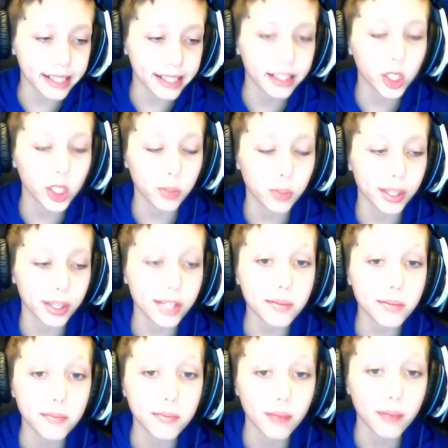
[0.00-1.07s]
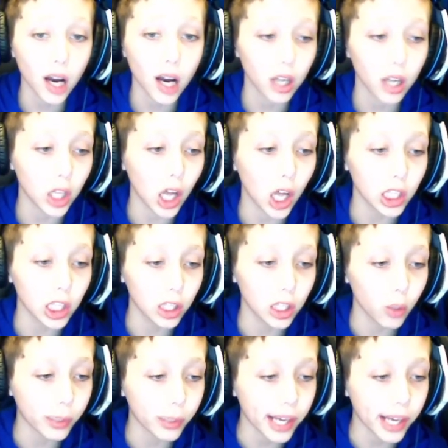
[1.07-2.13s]
No spaces. All
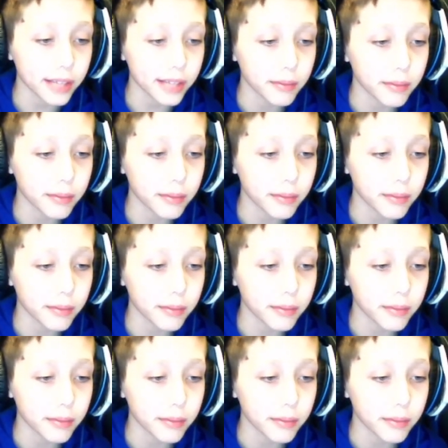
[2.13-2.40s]
lowercase.